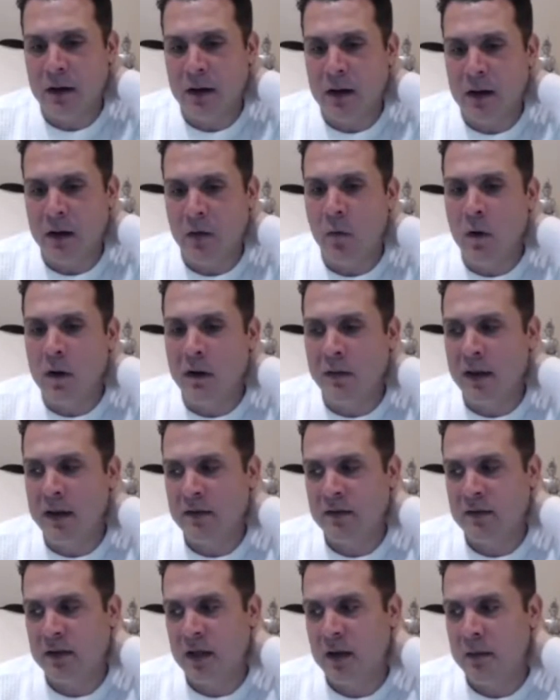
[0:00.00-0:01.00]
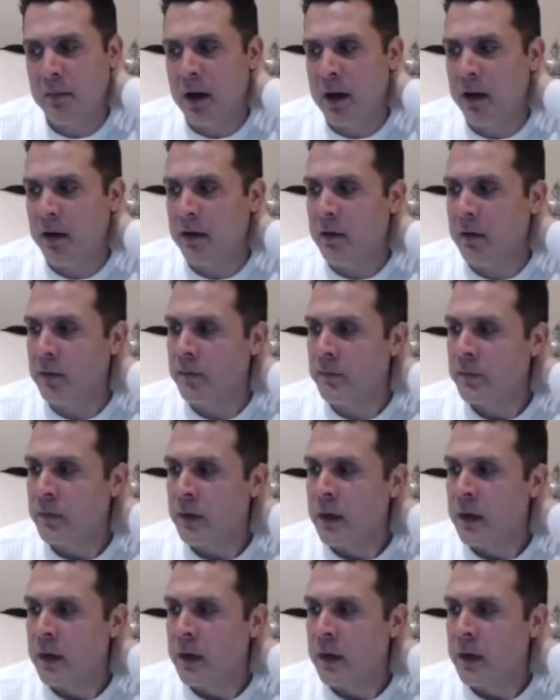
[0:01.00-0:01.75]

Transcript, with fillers: Uh, one last thing, Michael.